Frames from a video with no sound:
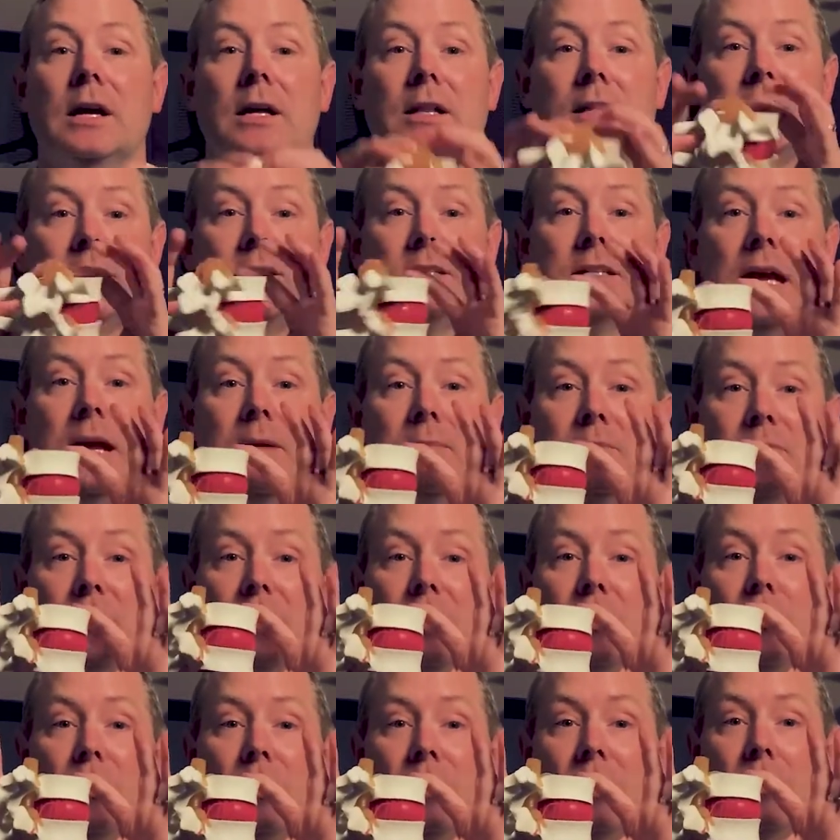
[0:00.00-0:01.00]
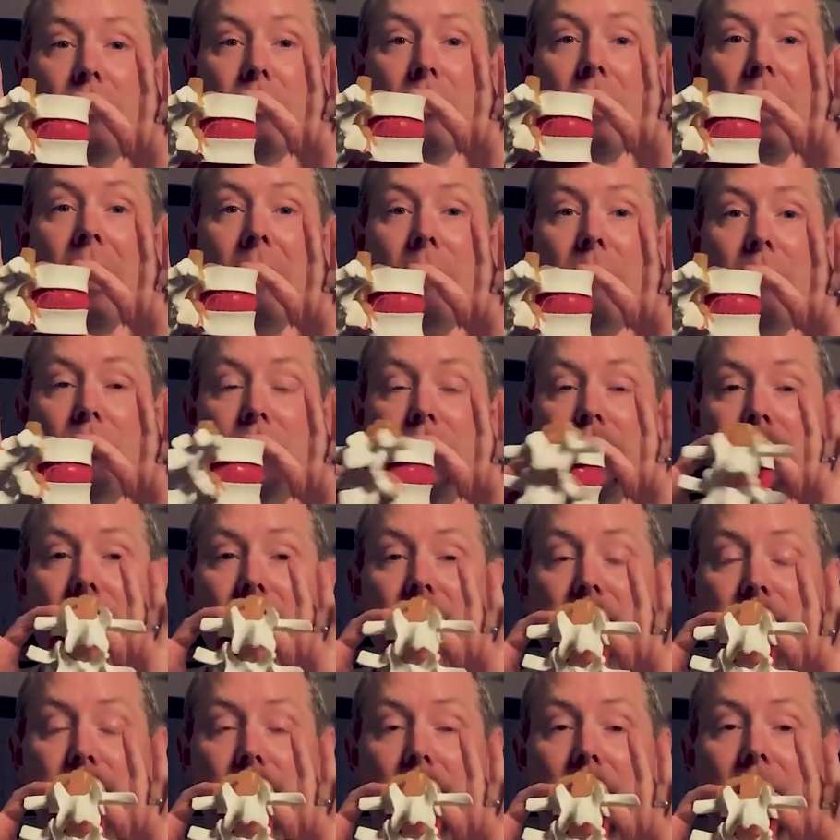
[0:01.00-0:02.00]
The same thing with a problem with your
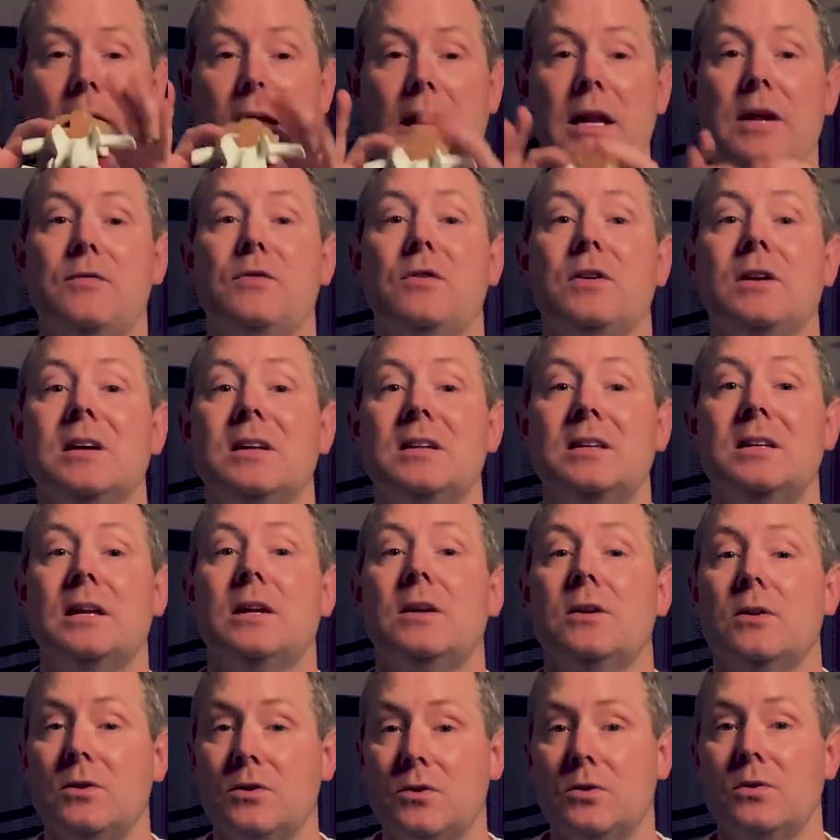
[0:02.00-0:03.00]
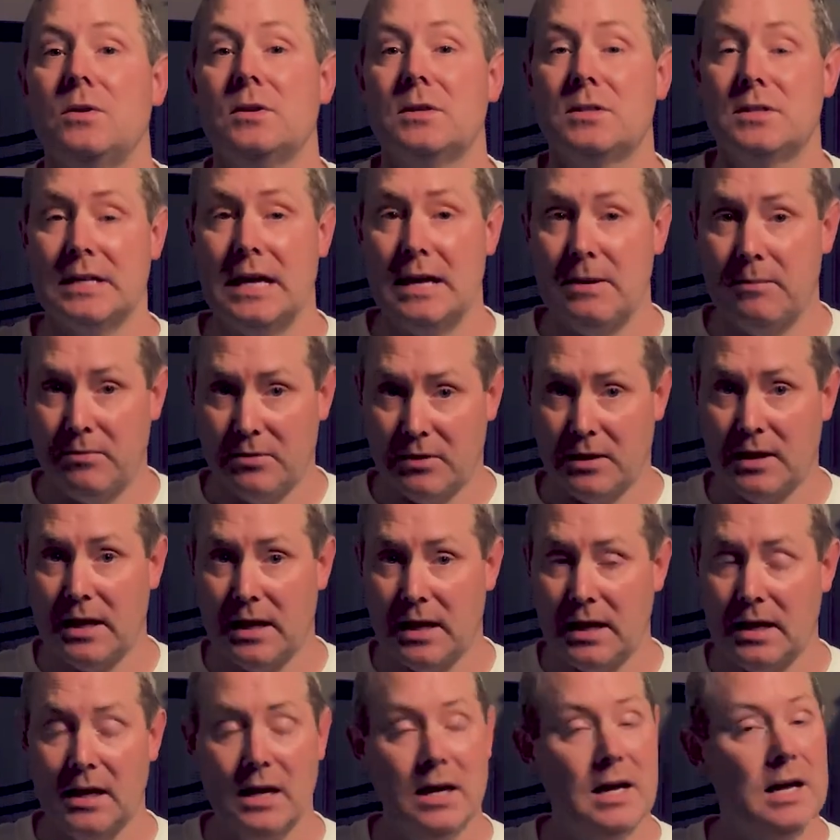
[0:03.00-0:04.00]
spine. If you continue to do the same
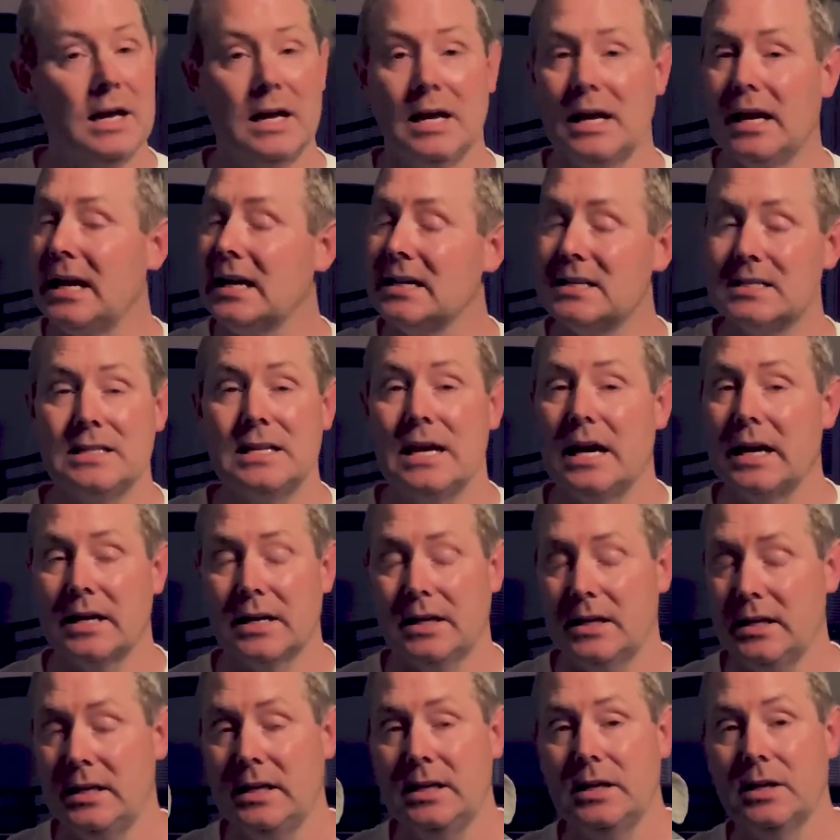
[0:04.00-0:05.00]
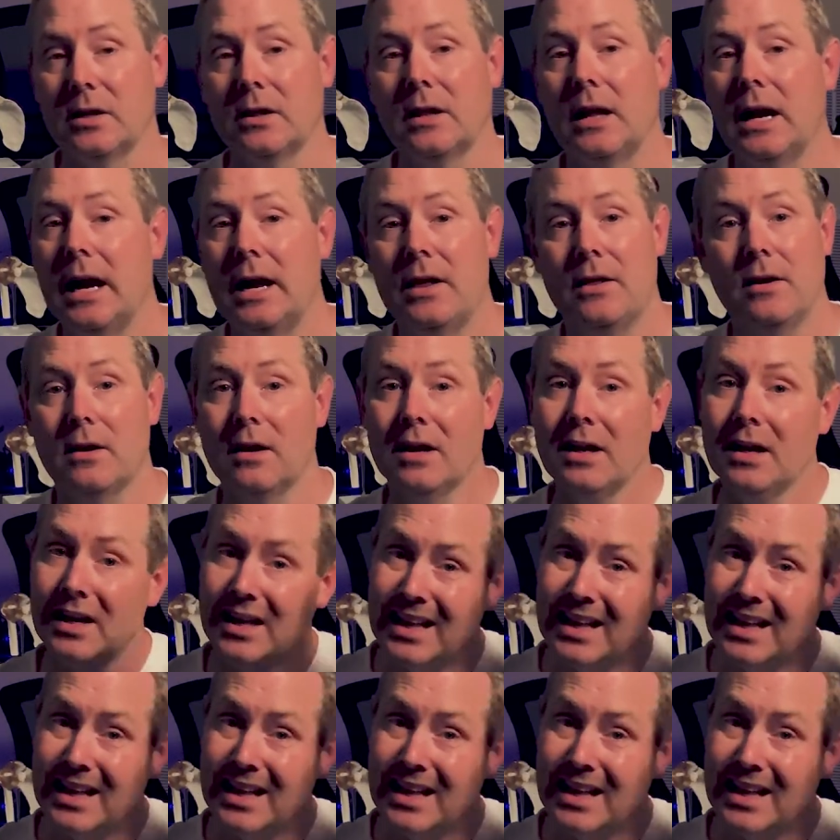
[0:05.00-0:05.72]
thing, it's not going to heal either.